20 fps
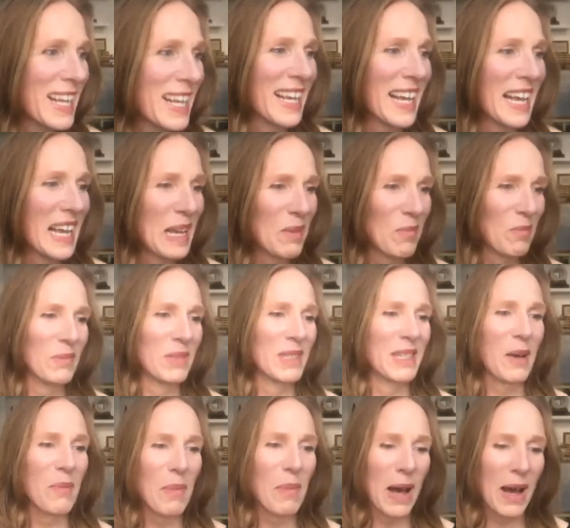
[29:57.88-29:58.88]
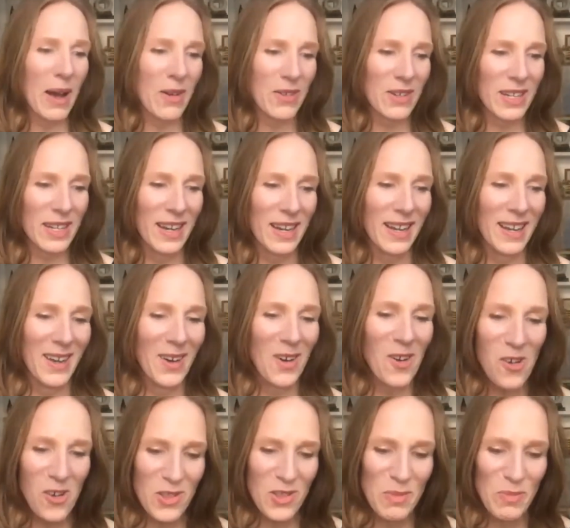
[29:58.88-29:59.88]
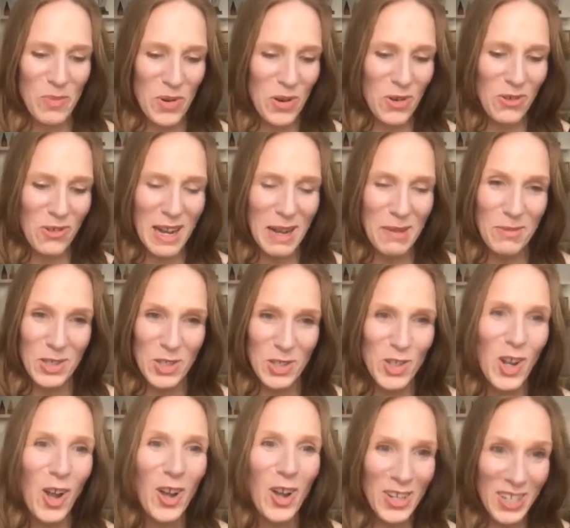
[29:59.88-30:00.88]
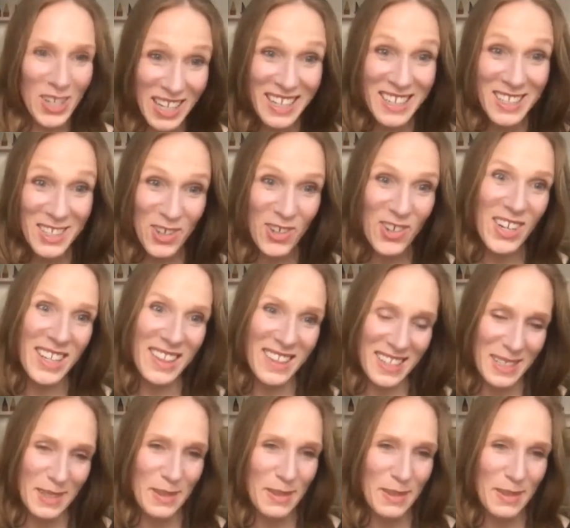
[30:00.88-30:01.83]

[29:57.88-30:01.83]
games about all the programs shot during this